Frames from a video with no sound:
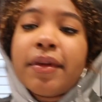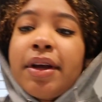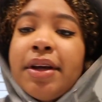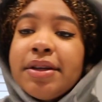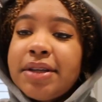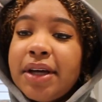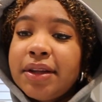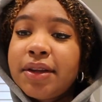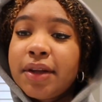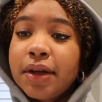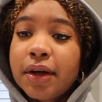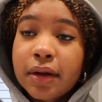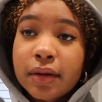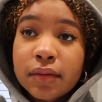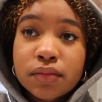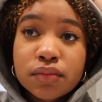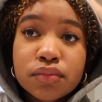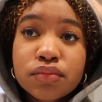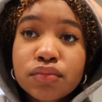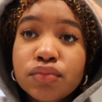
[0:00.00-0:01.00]
Is that the,
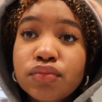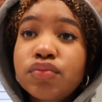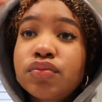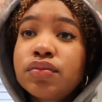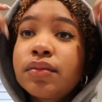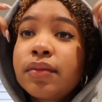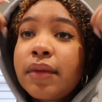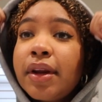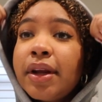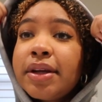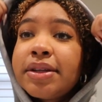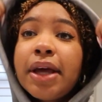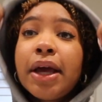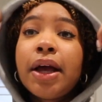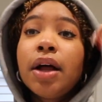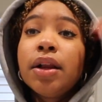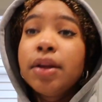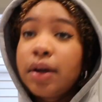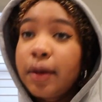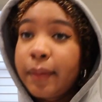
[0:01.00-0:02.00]
it's
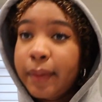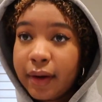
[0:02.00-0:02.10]
like a little